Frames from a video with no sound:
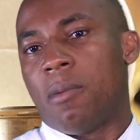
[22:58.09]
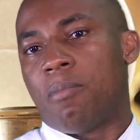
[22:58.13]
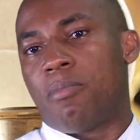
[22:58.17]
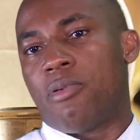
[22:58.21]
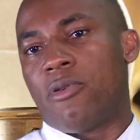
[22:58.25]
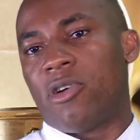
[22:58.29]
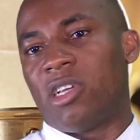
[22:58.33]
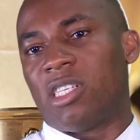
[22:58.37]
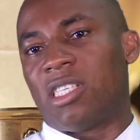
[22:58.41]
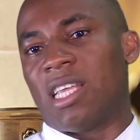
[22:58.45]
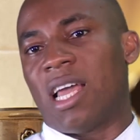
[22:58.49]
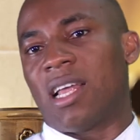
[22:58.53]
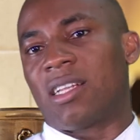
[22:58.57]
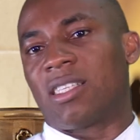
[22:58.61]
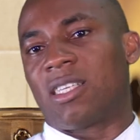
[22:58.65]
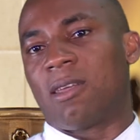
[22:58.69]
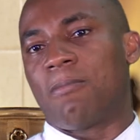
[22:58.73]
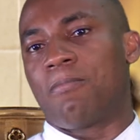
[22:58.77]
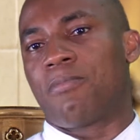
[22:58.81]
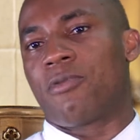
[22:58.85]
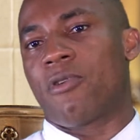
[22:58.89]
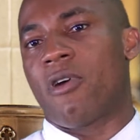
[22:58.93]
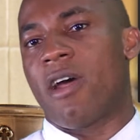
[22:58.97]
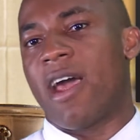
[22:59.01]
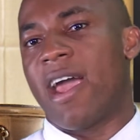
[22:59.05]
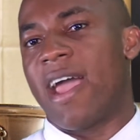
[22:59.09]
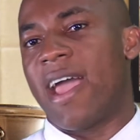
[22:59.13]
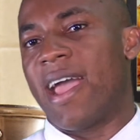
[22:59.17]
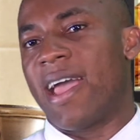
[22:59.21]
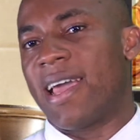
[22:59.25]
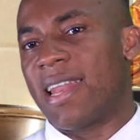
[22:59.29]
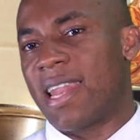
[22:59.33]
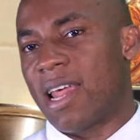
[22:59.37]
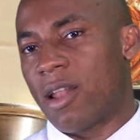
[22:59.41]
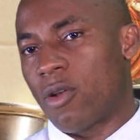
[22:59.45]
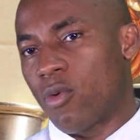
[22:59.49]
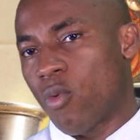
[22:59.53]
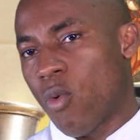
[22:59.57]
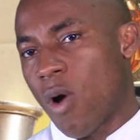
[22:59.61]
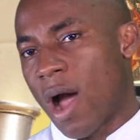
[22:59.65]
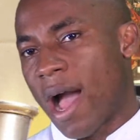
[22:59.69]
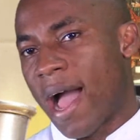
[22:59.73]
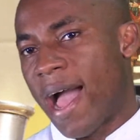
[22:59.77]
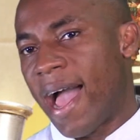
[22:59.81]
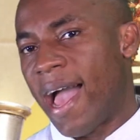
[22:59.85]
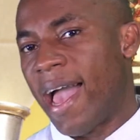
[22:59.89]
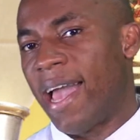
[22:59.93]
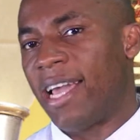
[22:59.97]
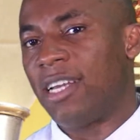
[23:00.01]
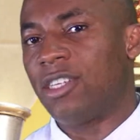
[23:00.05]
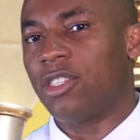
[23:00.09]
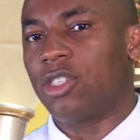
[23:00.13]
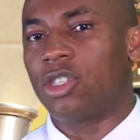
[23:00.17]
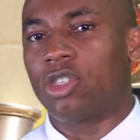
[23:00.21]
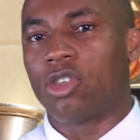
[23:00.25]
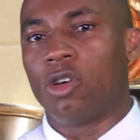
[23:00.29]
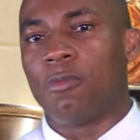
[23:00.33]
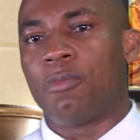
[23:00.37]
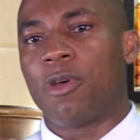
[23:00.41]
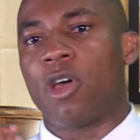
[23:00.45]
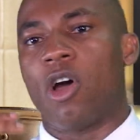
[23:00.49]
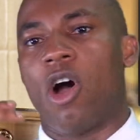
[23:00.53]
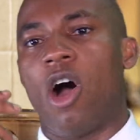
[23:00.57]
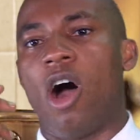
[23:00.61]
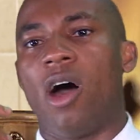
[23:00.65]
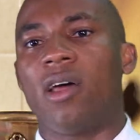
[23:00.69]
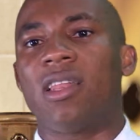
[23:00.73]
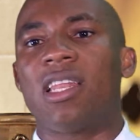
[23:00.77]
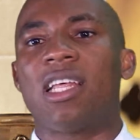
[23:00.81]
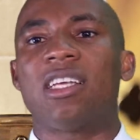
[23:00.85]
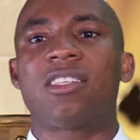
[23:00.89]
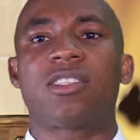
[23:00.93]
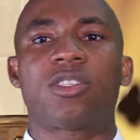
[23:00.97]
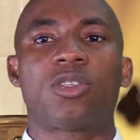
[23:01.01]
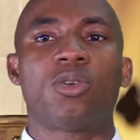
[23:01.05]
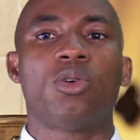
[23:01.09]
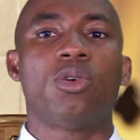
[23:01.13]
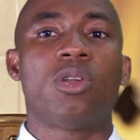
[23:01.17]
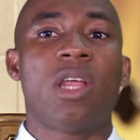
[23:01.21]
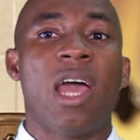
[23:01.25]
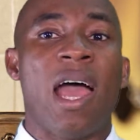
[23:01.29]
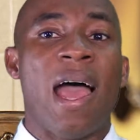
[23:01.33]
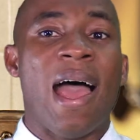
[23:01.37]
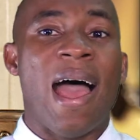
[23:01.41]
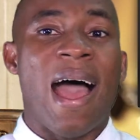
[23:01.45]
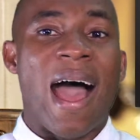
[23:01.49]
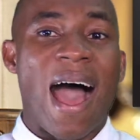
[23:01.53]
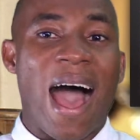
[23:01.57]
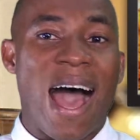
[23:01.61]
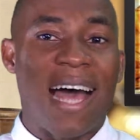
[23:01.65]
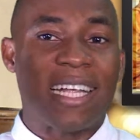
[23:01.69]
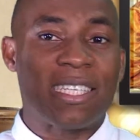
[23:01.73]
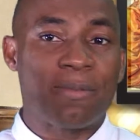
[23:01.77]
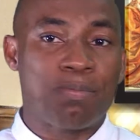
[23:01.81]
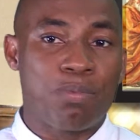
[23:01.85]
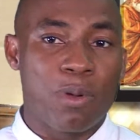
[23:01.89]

presenting bread and wine should be understood as